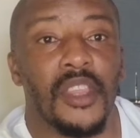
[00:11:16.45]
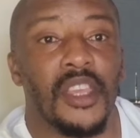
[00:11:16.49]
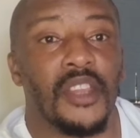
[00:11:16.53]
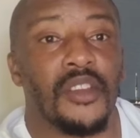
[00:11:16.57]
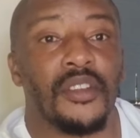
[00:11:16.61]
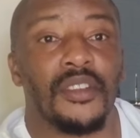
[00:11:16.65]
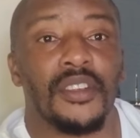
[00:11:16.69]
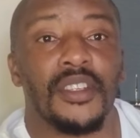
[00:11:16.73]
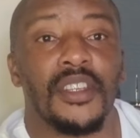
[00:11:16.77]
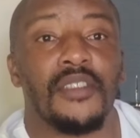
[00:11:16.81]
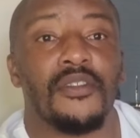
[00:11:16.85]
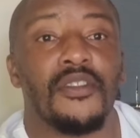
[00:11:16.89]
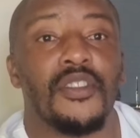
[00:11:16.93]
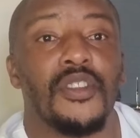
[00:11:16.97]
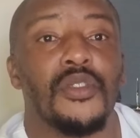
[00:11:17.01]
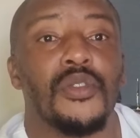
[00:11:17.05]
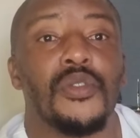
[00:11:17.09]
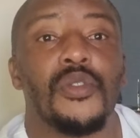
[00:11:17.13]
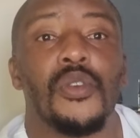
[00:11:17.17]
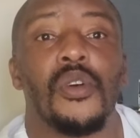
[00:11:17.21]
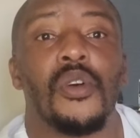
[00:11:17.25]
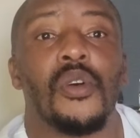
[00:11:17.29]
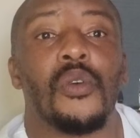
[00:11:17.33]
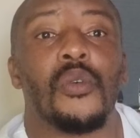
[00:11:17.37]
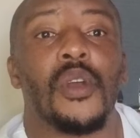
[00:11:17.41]
They don't even
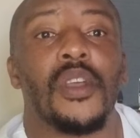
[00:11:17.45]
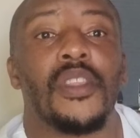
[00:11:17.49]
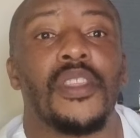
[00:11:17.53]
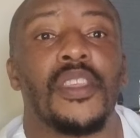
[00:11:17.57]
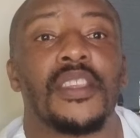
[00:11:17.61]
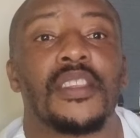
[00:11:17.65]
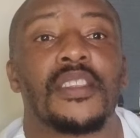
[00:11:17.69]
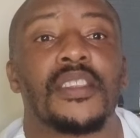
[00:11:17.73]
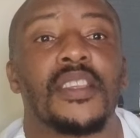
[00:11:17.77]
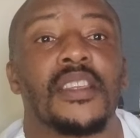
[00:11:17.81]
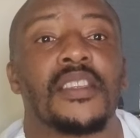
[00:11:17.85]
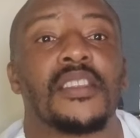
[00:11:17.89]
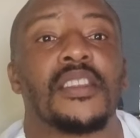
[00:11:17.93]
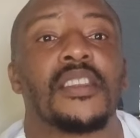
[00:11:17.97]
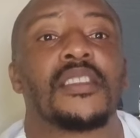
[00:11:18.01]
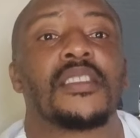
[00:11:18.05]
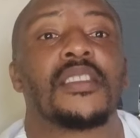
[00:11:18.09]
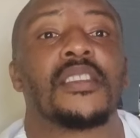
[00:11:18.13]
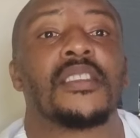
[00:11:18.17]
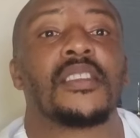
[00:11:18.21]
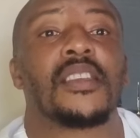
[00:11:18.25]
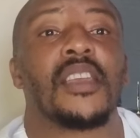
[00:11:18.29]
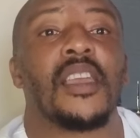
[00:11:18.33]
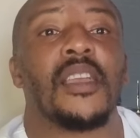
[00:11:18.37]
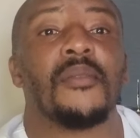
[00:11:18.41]
know where the
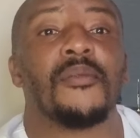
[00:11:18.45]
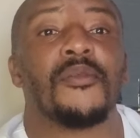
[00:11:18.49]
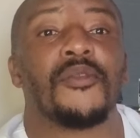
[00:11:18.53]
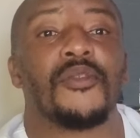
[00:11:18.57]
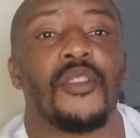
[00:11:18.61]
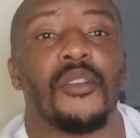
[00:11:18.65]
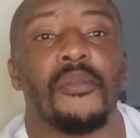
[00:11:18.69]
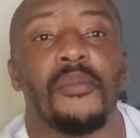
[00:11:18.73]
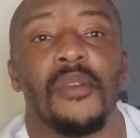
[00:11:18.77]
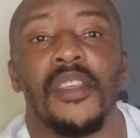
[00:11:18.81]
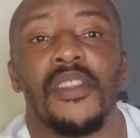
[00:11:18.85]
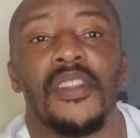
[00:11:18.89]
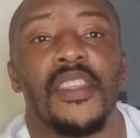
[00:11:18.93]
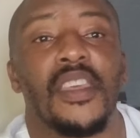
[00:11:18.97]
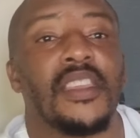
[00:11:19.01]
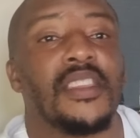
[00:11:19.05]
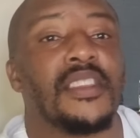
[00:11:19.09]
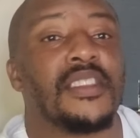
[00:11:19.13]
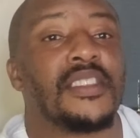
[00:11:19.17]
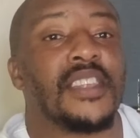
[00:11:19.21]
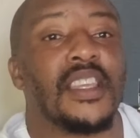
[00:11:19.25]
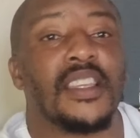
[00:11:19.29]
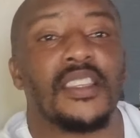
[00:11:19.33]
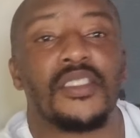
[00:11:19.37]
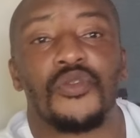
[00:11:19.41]
suggestion came from and they
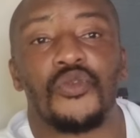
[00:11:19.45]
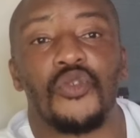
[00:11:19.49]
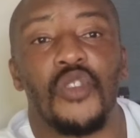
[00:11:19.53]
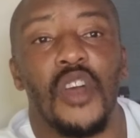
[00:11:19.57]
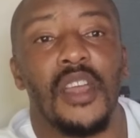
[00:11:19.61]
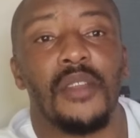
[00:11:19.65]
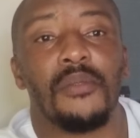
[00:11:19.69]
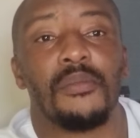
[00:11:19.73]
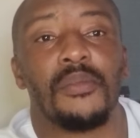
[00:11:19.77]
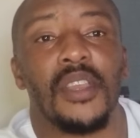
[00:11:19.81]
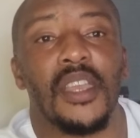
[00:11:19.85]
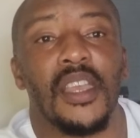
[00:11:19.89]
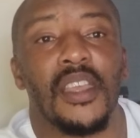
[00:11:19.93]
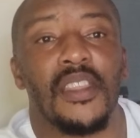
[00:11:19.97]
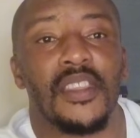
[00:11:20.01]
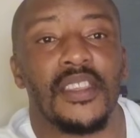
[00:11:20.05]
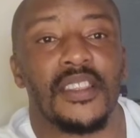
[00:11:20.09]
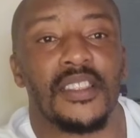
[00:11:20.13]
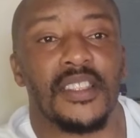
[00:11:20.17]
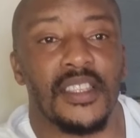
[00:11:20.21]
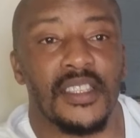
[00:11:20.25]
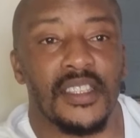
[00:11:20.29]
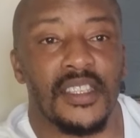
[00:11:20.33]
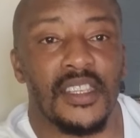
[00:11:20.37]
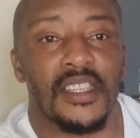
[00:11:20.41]
just run behind the
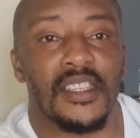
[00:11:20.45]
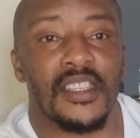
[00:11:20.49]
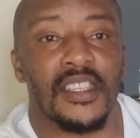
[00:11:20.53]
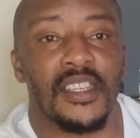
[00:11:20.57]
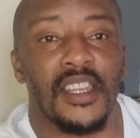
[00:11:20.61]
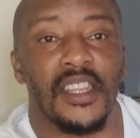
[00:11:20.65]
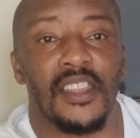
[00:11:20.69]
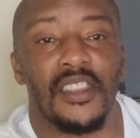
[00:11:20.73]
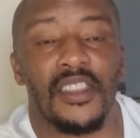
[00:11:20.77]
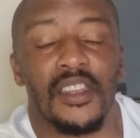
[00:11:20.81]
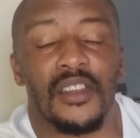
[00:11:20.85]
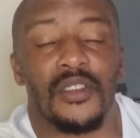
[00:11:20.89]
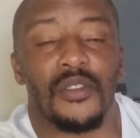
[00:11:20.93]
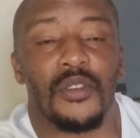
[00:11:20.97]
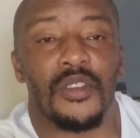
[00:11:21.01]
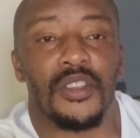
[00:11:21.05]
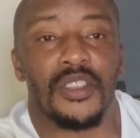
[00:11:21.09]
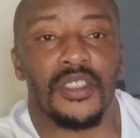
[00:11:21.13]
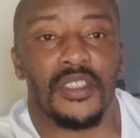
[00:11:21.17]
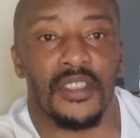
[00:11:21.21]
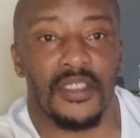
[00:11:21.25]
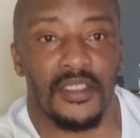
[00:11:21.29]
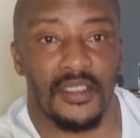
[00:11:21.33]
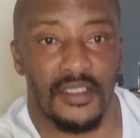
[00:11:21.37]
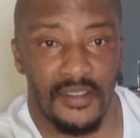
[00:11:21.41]
suggestion and the
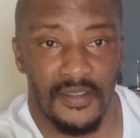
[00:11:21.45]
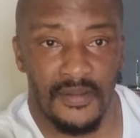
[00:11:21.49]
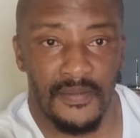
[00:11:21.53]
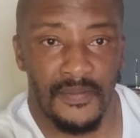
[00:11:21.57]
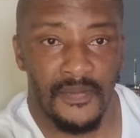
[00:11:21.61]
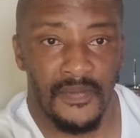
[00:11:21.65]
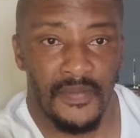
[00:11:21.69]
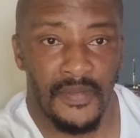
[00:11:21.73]
noises.